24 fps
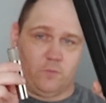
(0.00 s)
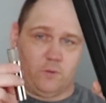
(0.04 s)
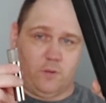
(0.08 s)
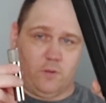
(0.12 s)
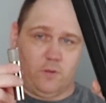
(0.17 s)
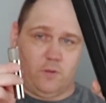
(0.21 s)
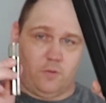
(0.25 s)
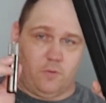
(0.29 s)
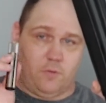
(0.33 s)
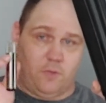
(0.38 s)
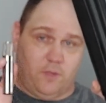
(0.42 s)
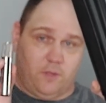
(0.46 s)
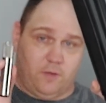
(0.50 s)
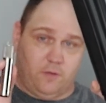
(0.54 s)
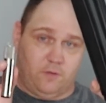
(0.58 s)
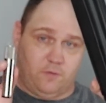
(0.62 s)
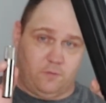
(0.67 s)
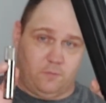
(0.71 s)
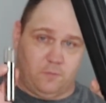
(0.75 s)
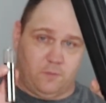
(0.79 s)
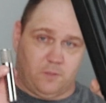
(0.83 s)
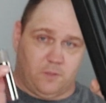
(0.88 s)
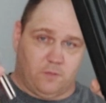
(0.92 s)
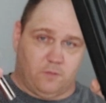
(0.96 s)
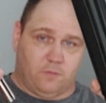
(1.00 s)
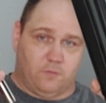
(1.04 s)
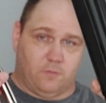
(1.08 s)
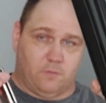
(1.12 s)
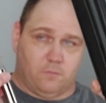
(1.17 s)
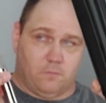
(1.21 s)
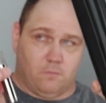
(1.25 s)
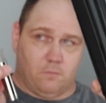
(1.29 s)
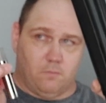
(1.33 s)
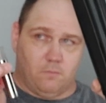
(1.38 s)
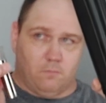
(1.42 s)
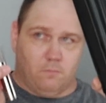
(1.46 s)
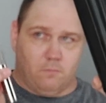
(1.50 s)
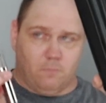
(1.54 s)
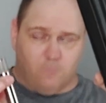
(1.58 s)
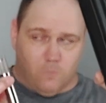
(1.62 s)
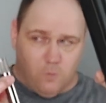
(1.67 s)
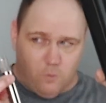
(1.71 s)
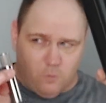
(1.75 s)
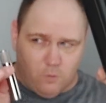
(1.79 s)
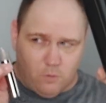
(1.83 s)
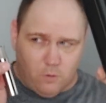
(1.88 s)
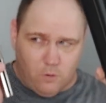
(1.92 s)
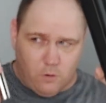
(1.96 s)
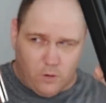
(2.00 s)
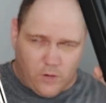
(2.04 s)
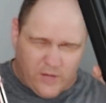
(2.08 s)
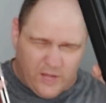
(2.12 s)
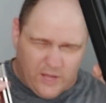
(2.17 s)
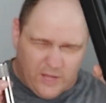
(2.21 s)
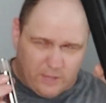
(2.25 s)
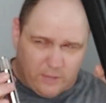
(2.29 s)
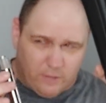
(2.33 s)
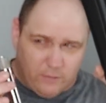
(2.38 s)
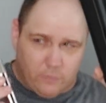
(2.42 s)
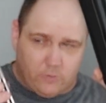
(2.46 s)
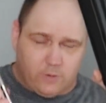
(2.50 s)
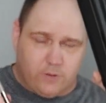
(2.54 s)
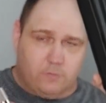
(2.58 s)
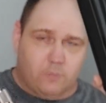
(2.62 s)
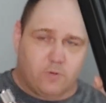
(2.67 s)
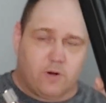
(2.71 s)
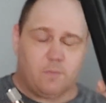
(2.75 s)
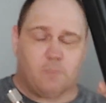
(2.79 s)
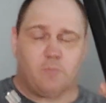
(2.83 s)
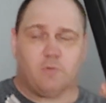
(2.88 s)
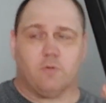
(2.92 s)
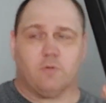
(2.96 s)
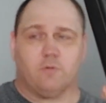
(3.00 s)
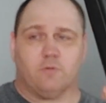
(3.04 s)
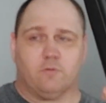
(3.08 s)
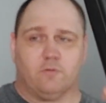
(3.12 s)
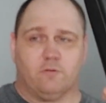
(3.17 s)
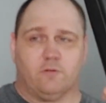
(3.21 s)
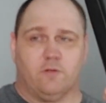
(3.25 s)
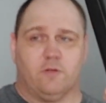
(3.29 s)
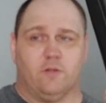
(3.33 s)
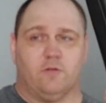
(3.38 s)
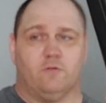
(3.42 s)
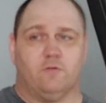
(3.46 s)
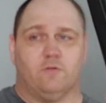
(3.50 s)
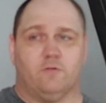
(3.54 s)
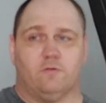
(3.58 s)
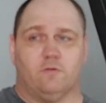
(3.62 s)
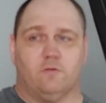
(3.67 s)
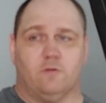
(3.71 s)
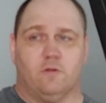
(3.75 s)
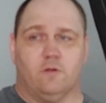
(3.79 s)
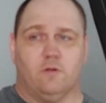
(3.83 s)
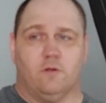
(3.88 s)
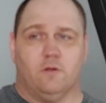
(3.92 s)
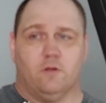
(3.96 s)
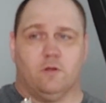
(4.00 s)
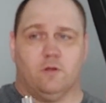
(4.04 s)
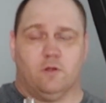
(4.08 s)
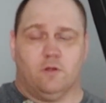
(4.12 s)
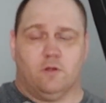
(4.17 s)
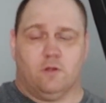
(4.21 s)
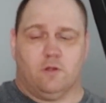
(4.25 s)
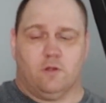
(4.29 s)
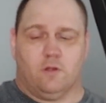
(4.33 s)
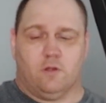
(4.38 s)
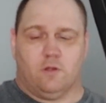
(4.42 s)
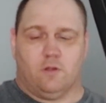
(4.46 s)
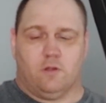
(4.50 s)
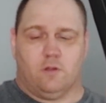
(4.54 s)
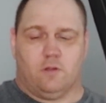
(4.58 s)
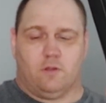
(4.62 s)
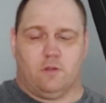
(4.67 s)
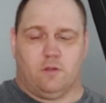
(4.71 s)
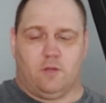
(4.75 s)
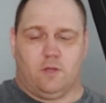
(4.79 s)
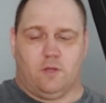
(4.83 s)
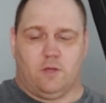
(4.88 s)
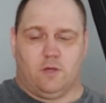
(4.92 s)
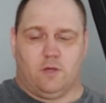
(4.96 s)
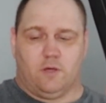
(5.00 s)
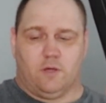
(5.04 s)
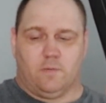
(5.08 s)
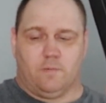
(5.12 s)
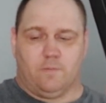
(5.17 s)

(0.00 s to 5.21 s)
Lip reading: with this because it more accurately represents the